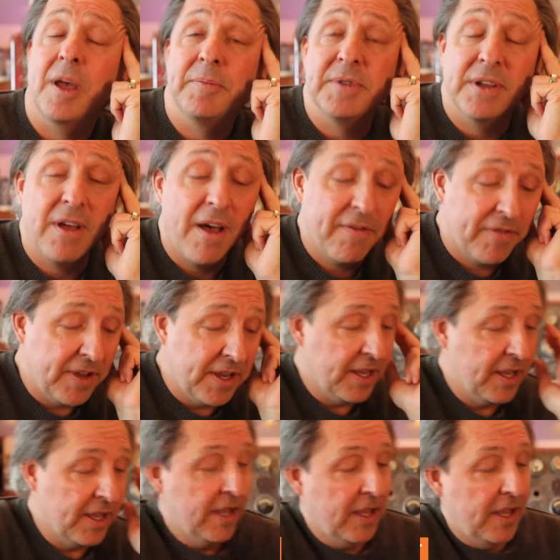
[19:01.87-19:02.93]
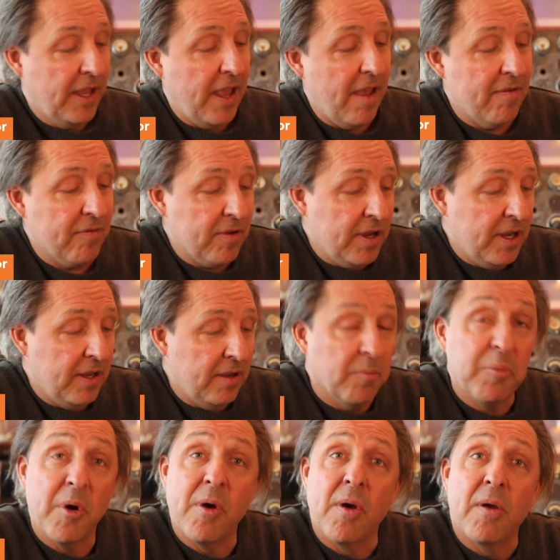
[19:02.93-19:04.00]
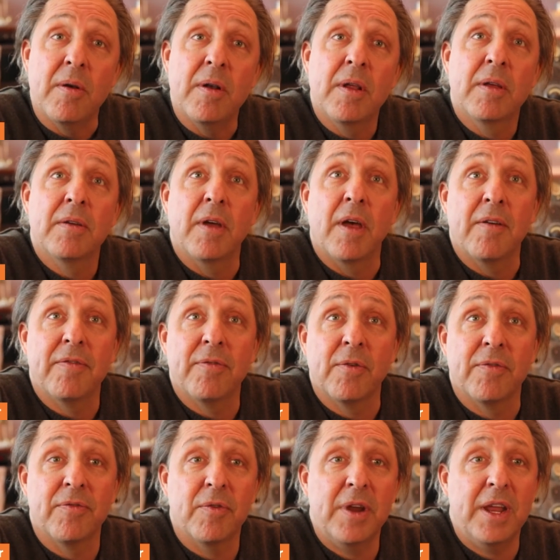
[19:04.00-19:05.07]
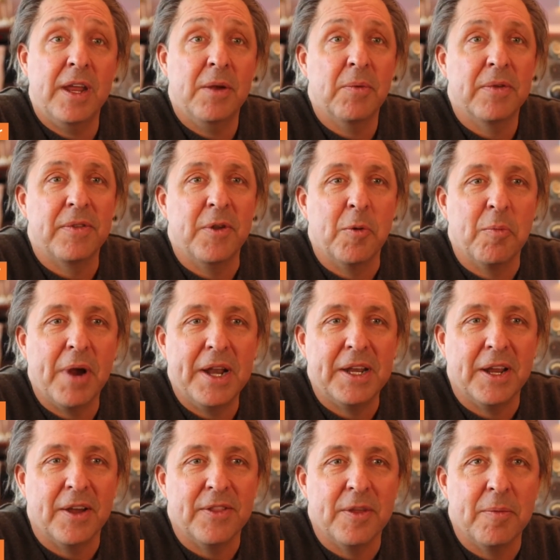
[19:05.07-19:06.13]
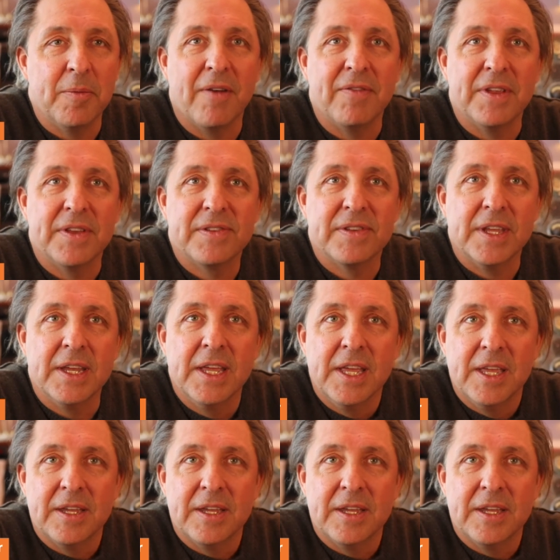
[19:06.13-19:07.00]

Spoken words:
cups of coffee every burn for free with no branding on them, obviously,